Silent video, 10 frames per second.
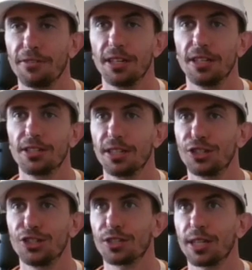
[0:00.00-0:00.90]
it is,
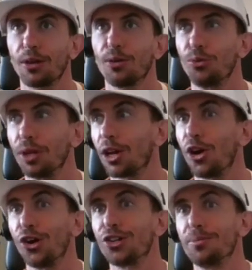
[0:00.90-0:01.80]
it's just like really
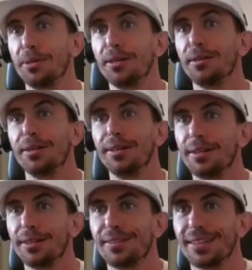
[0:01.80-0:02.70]
hard to be
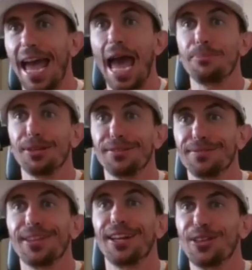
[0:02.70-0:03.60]
happy for that